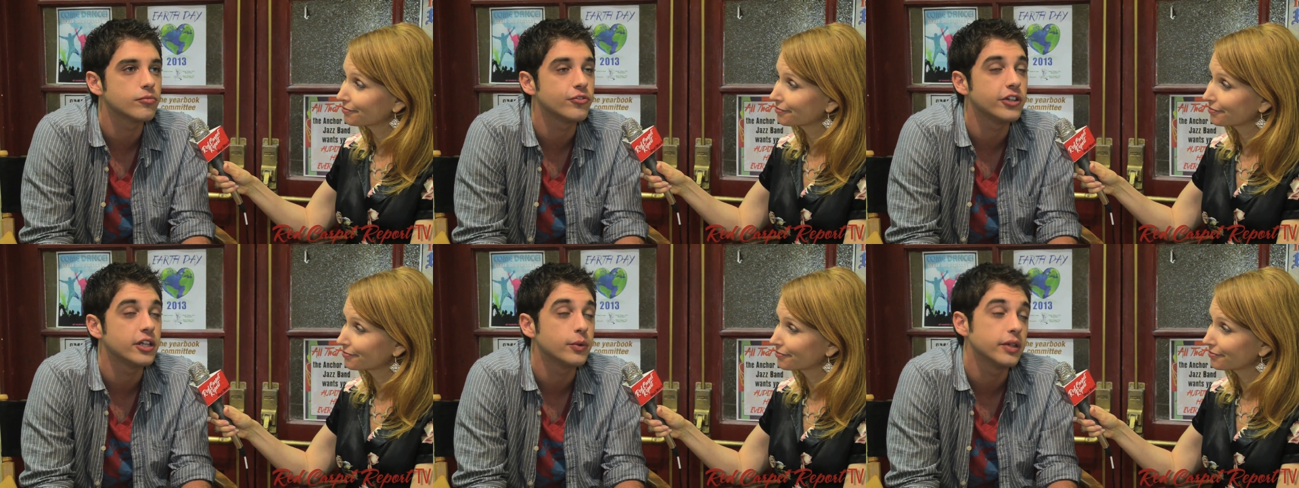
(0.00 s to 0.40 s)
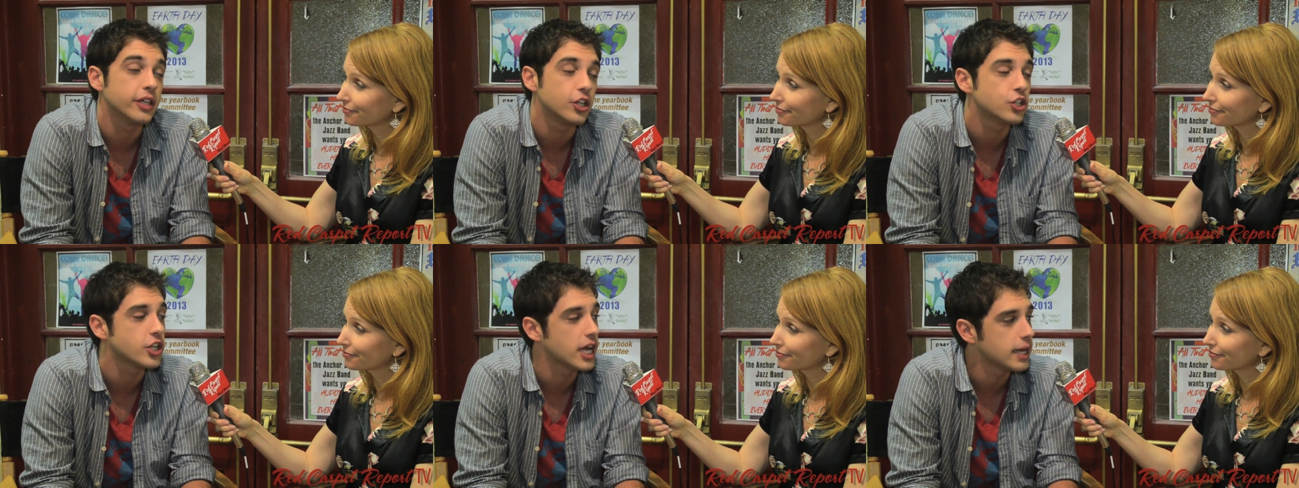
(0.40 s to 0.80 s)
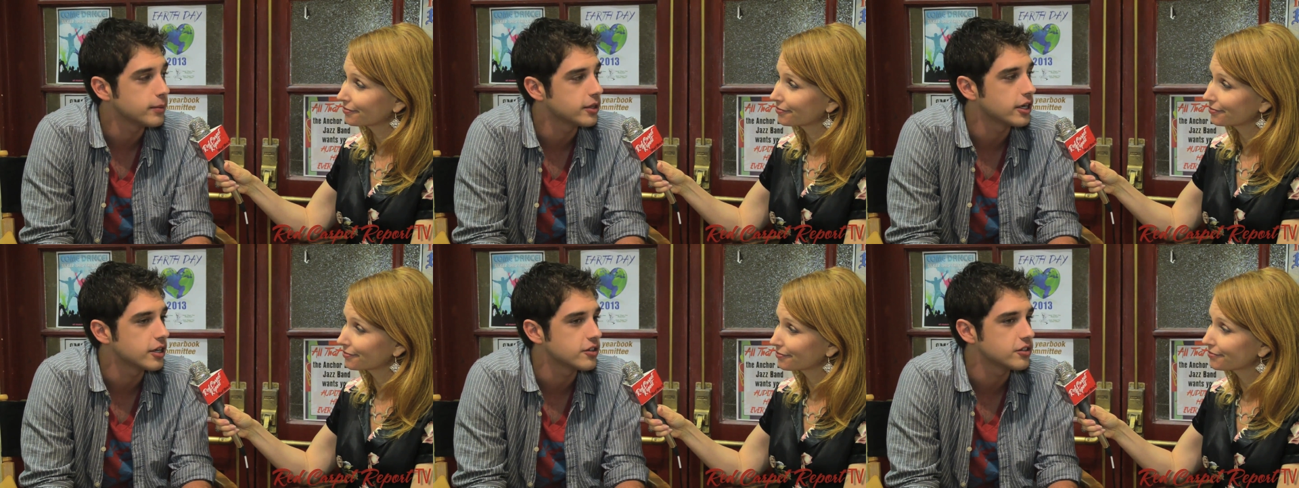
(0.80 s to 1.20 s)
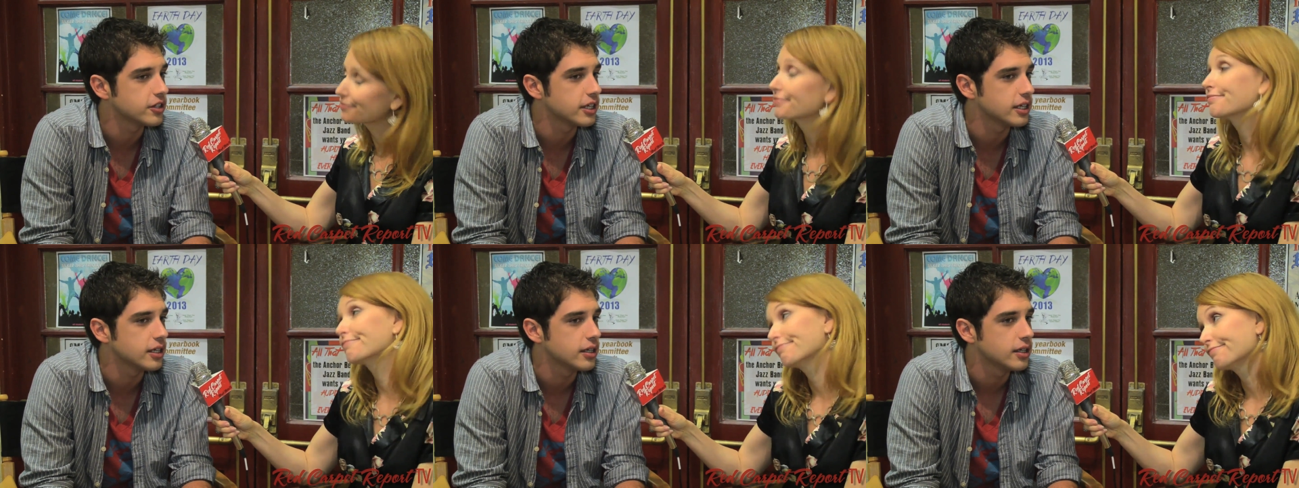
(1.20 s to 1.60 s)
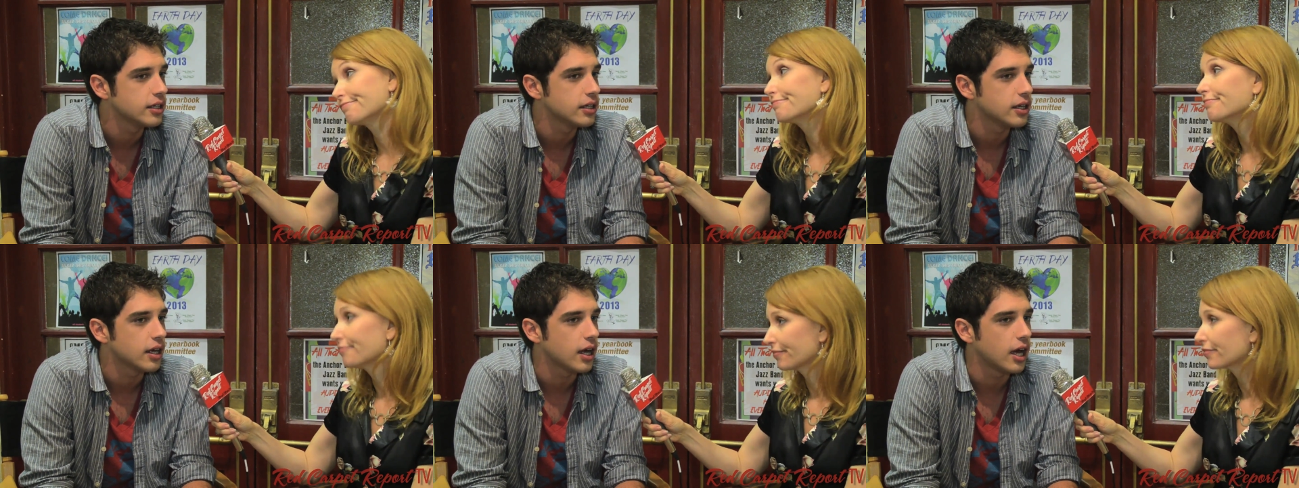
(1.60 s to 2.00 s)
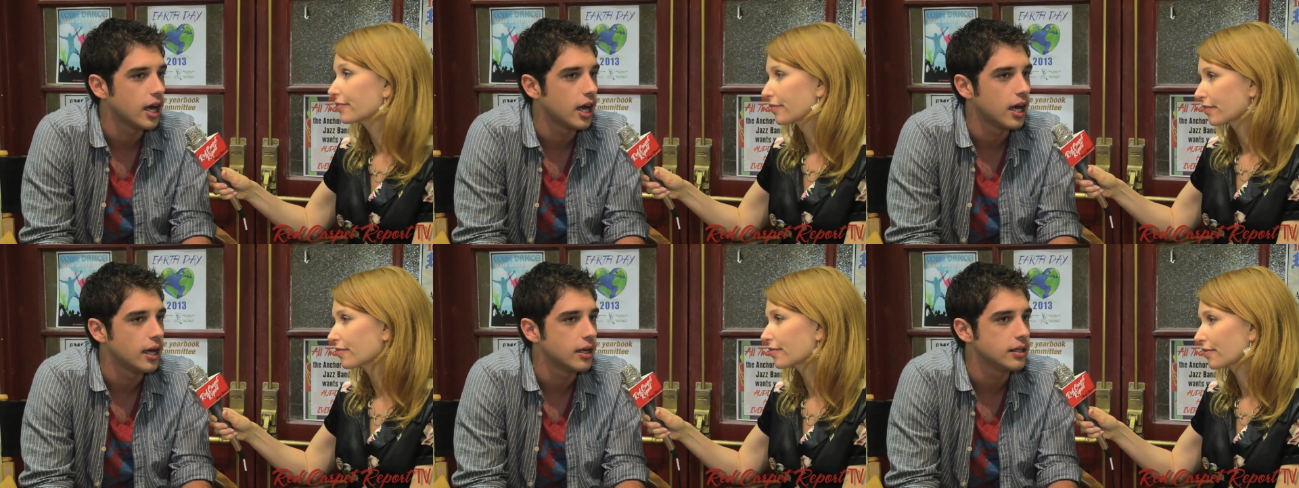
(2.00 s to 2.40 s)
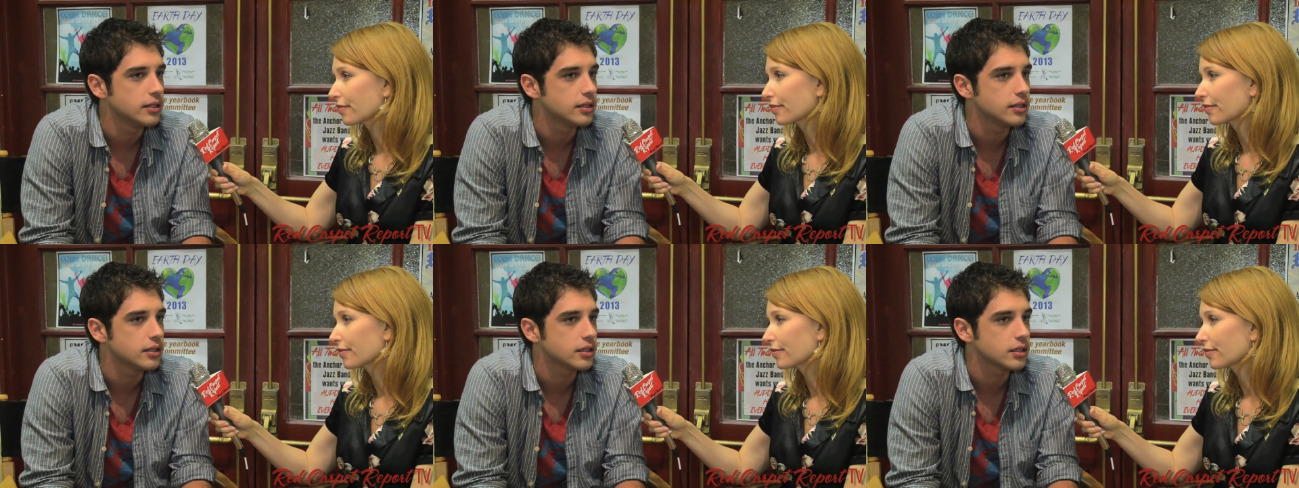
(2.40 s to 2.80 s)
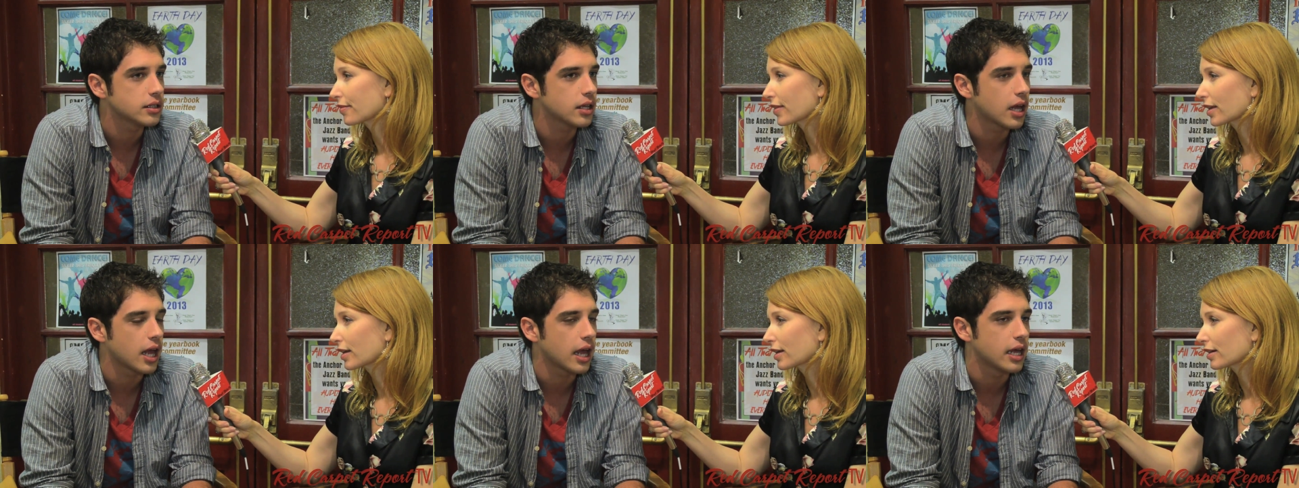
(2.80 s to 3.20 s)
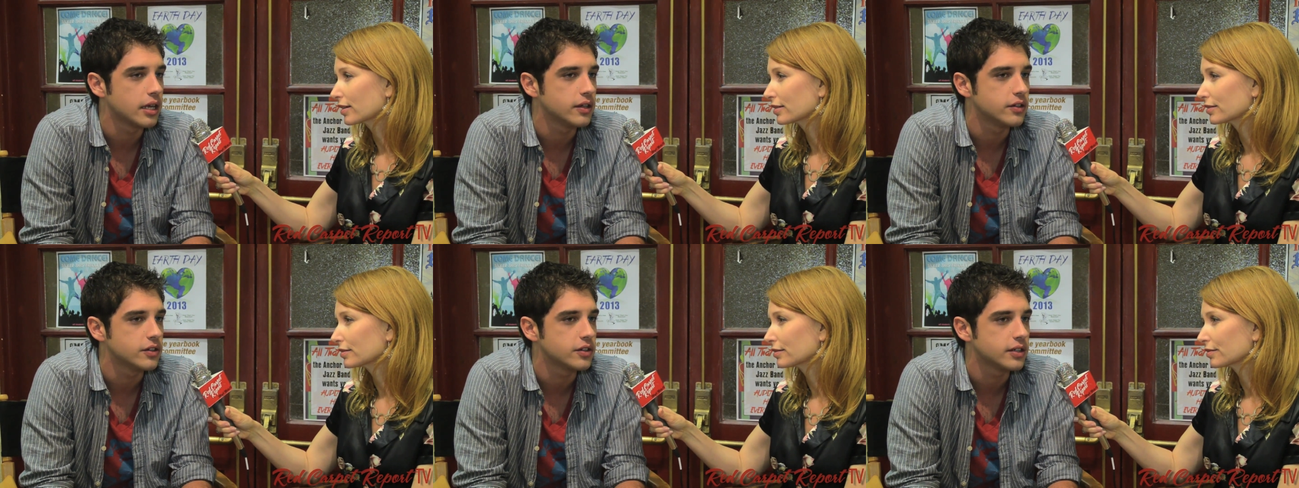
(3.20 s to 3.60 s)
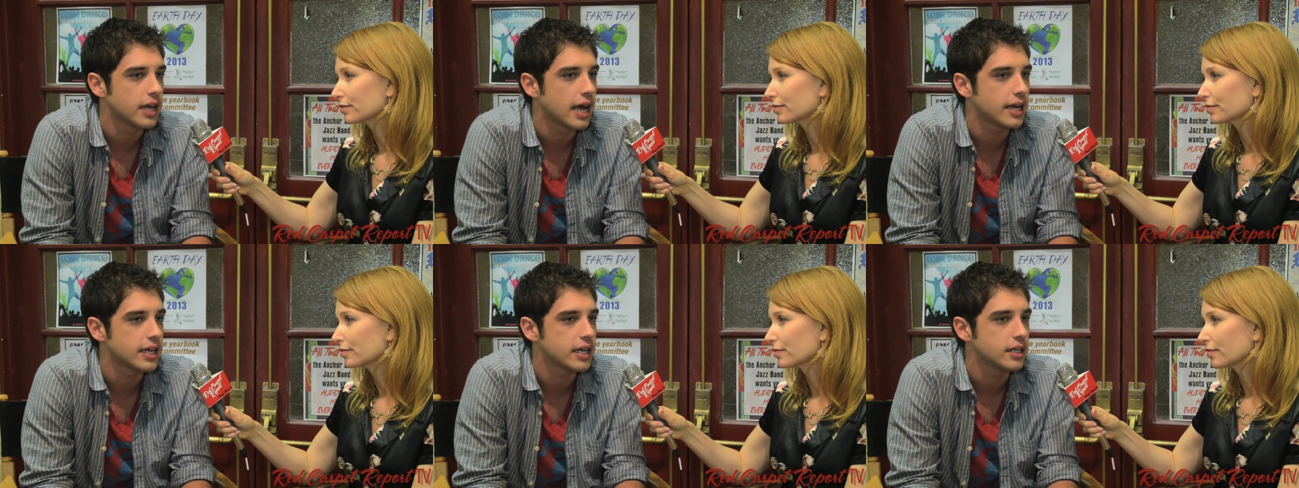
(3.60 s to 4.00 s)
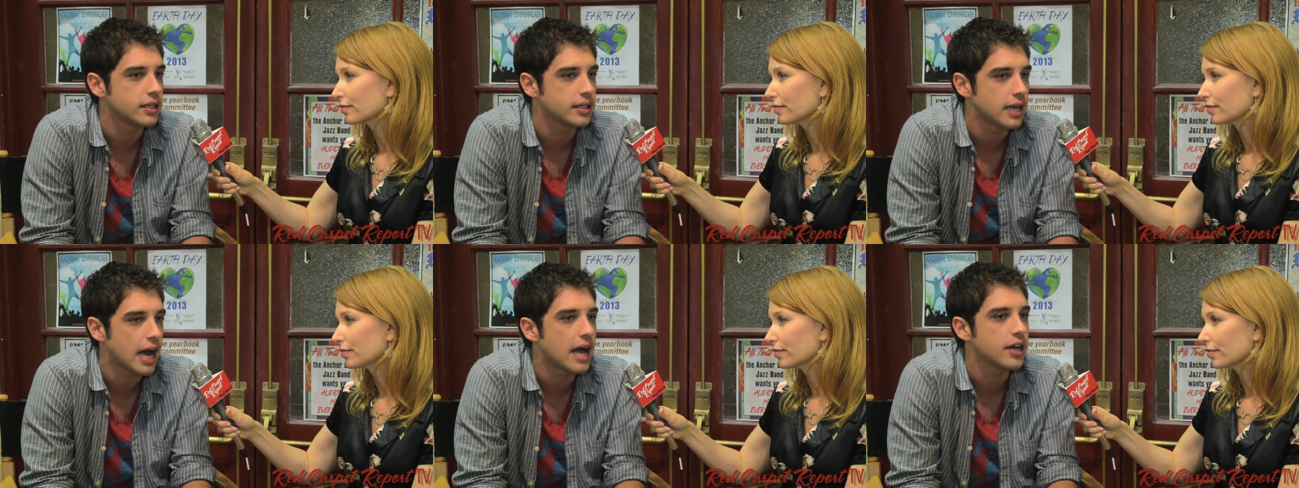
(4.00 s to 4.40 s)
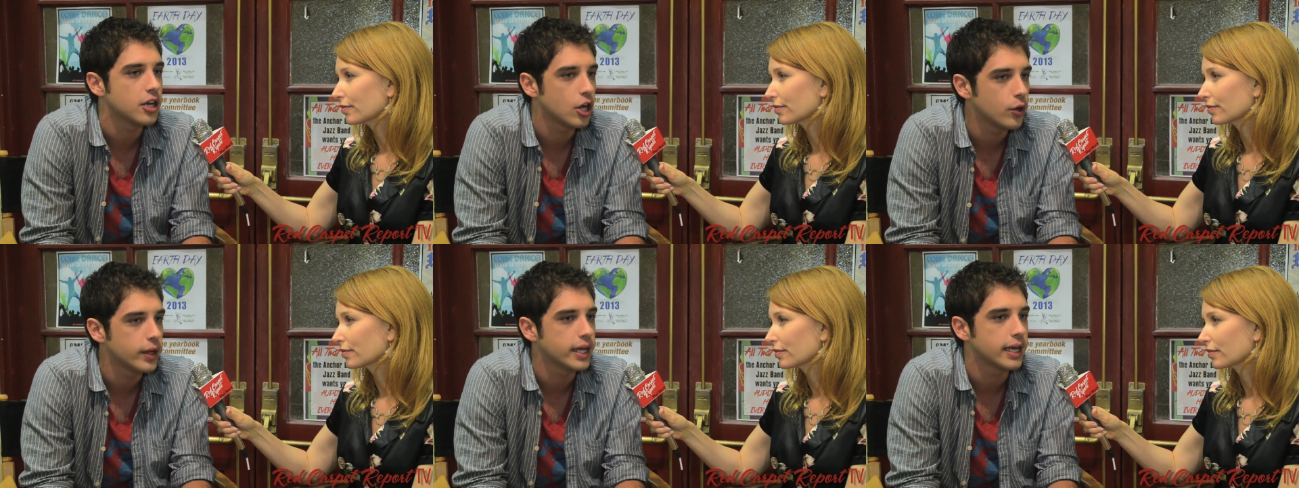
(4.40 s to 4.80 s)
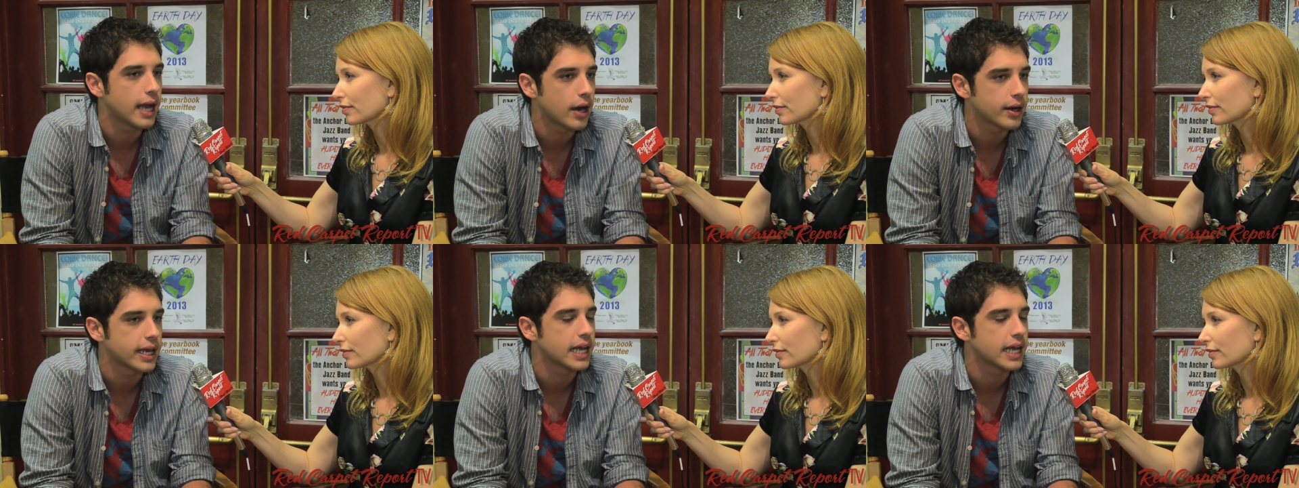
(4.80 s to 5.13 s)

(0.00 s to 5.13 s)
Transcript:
Speaker 1: feeling really ashamed, honestly, mm-hmm. uh, and not not knowing how to